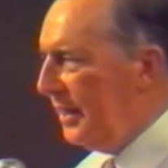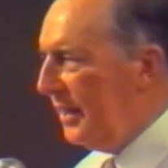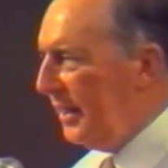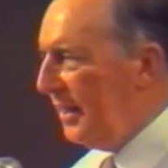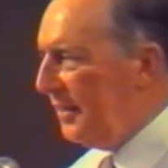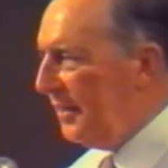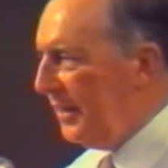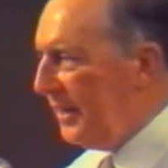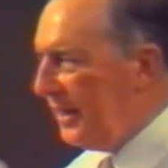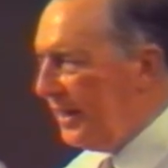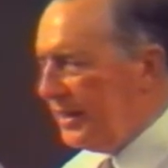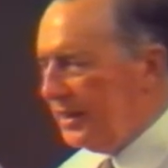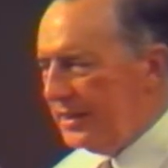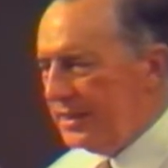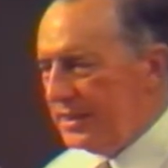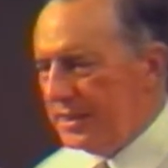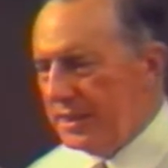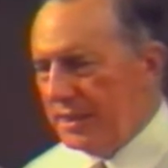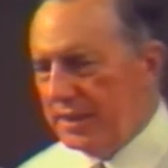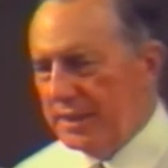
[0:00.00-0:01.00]
And then I
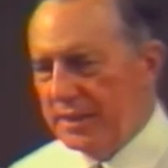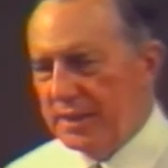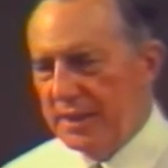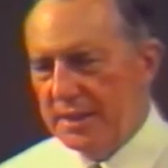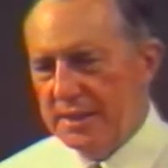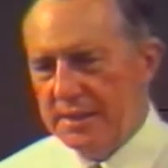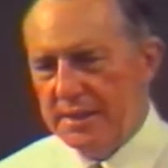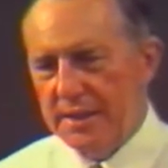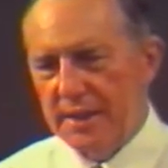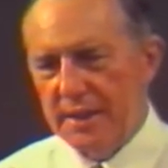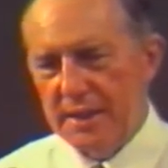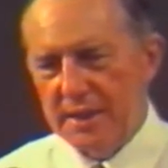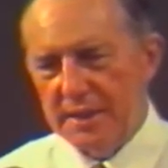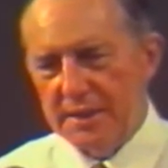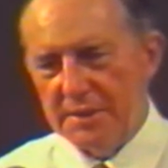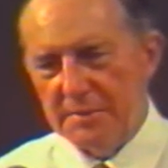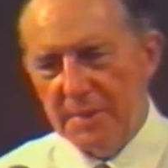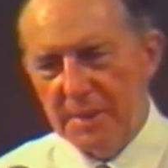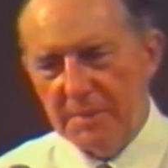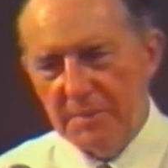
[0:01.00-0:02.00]
decided I'd take it
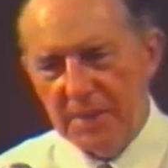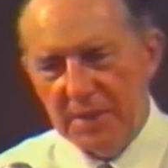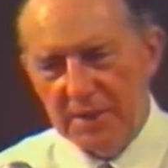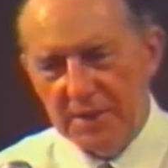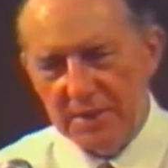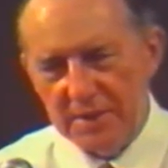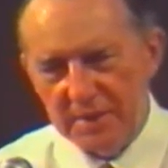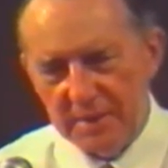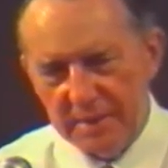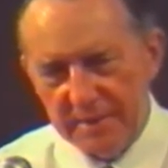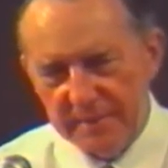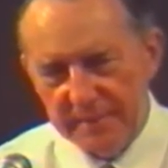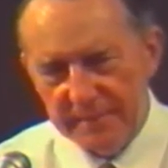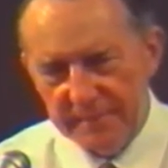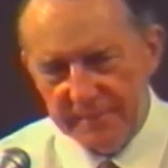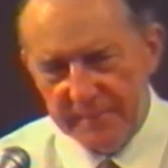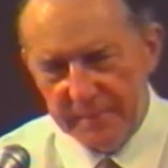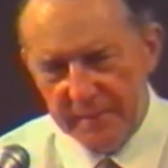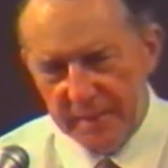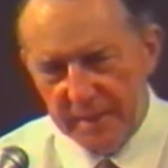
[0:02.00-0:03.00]
as my medicine.
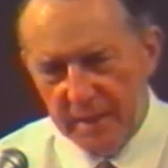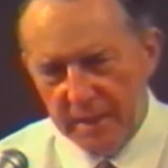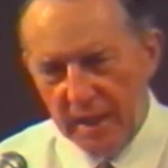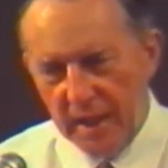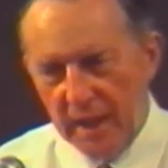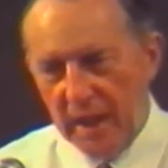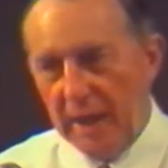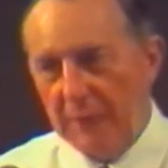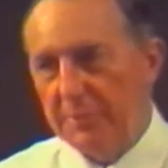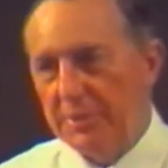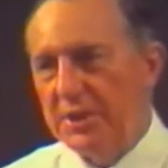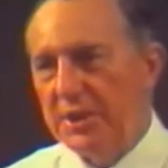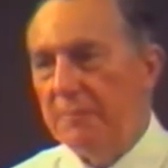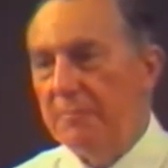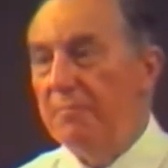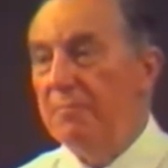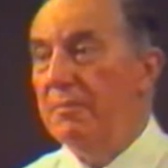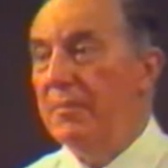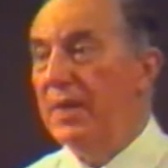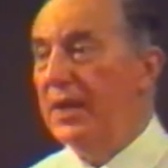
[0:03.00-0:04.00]
I was a
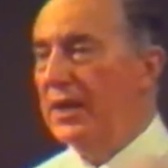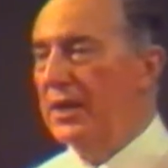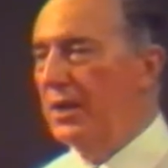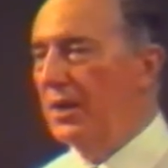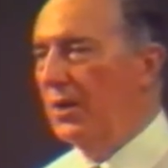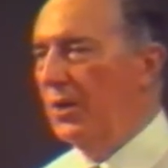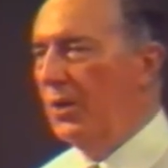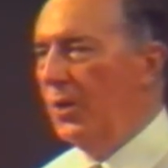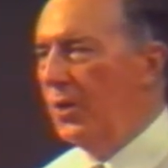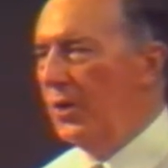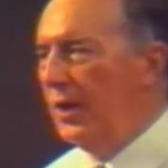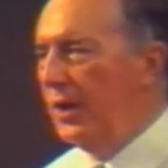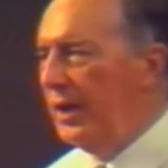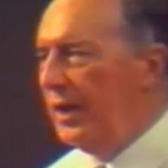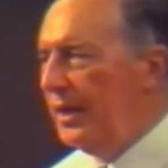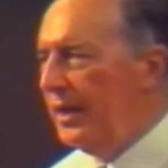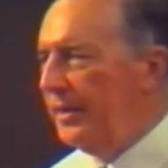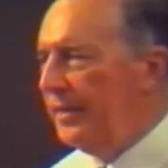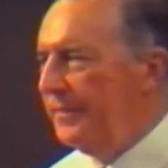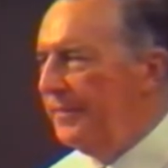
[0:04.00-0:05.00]
medical
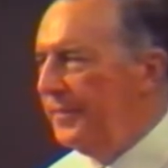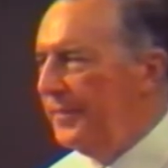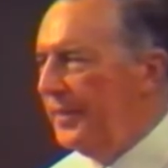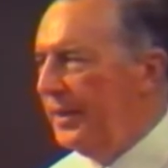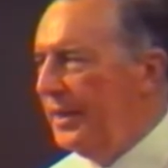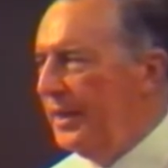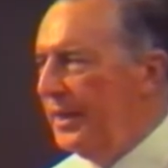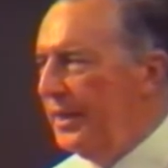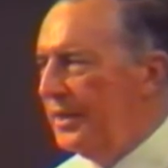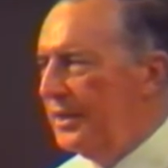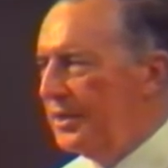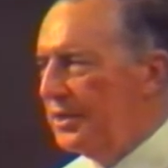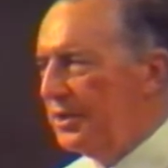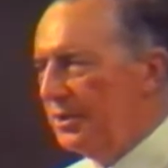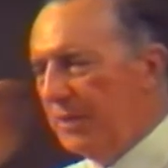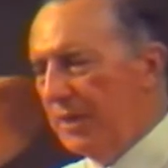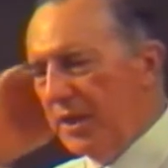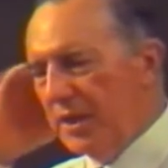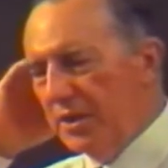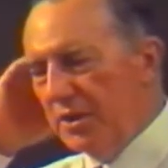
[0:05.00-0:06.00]
orderly.
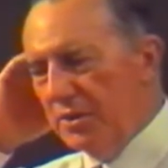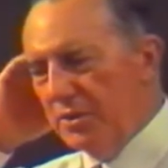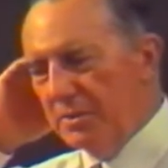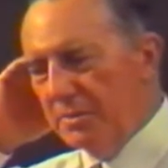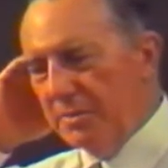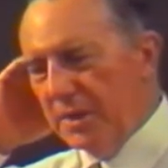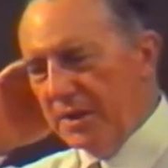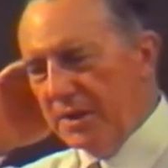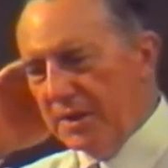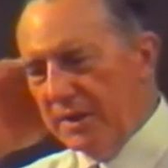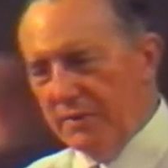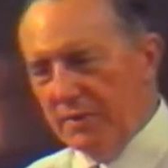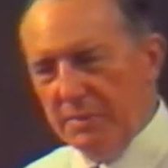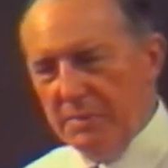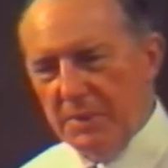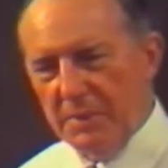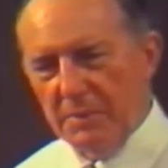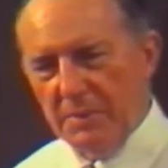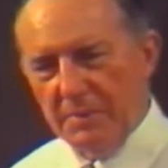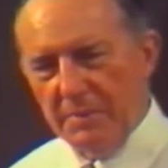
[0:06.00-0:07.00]
So I knew about giving
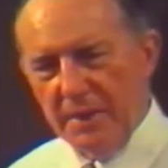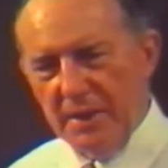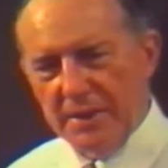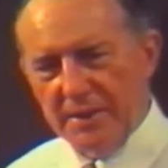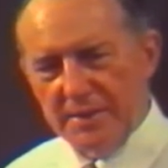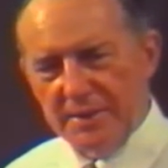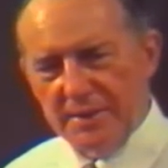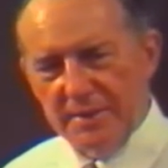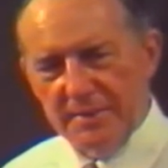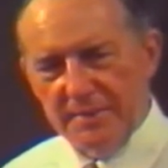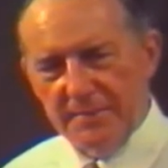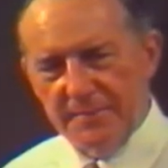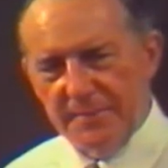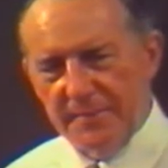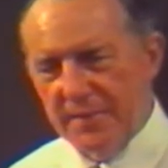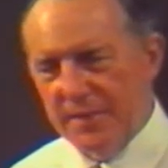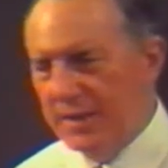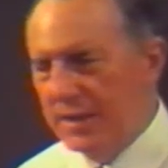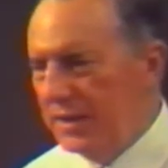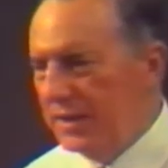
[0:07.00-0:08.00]
people medicine.
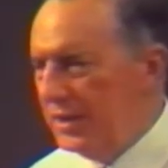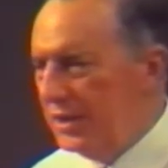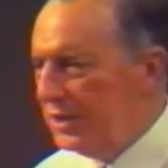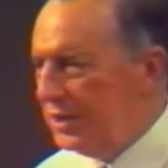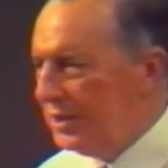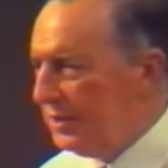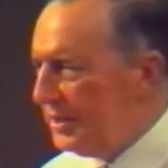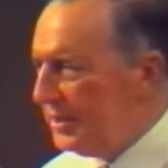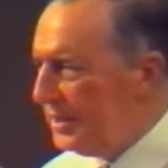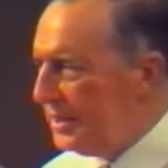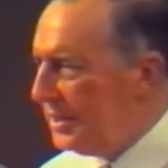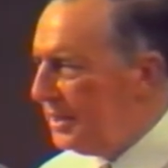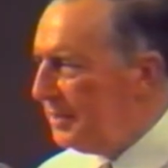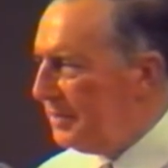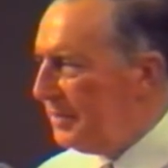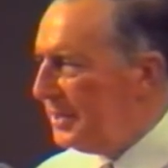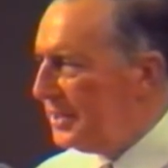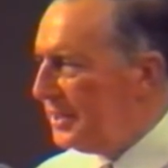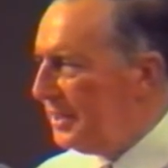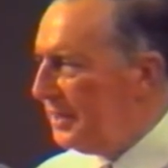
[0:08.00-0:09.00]
So I said to
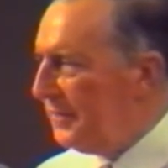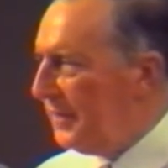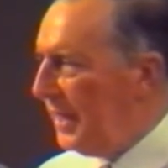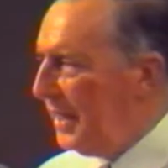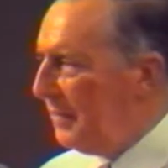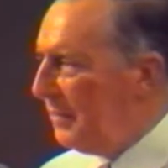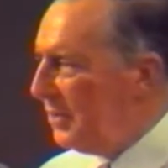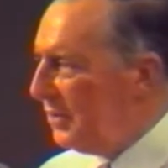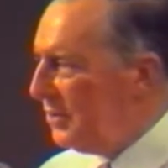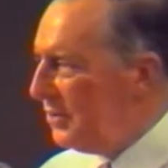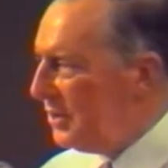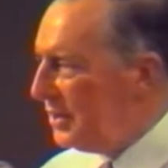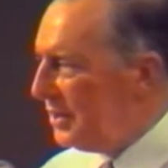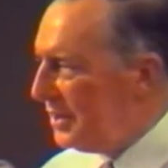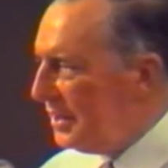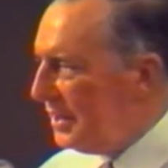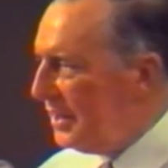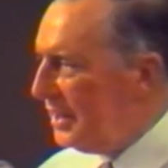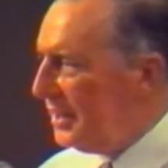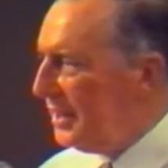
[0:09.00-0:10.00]
myself, I'm going to
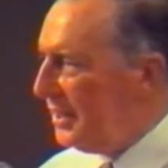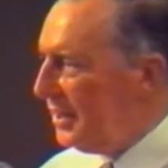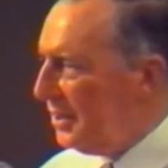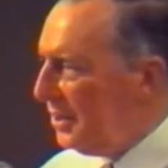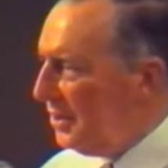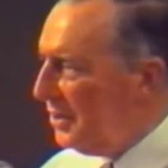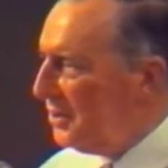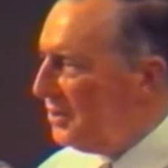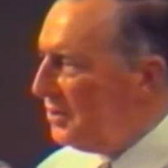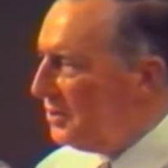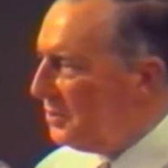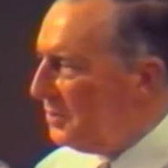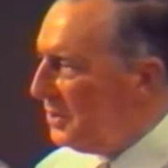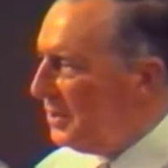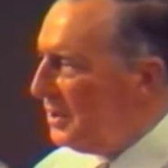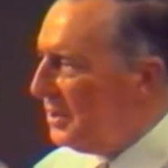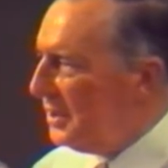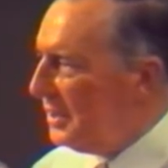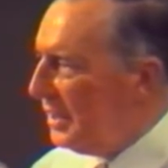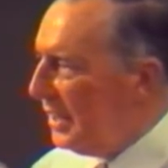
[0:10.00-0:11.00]
take God's
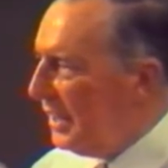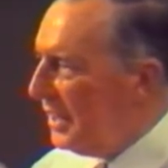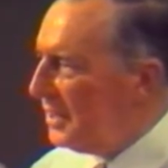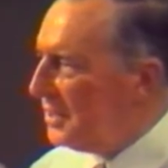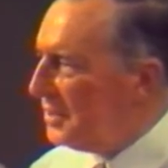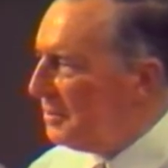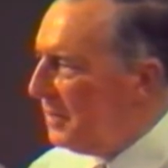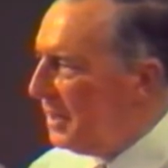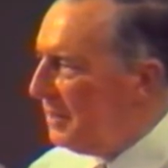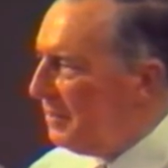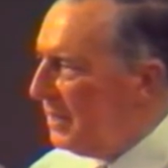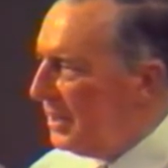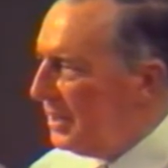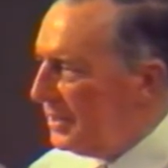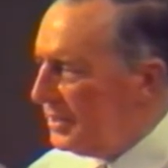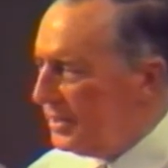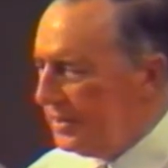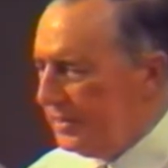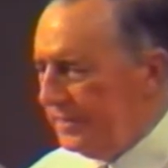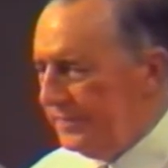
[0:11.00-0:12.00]
word as my
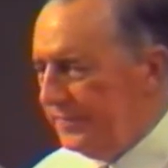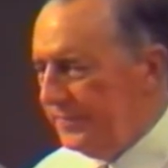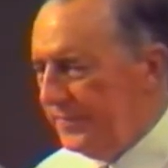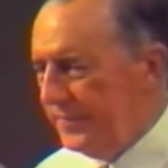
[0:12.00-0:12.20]
medicine.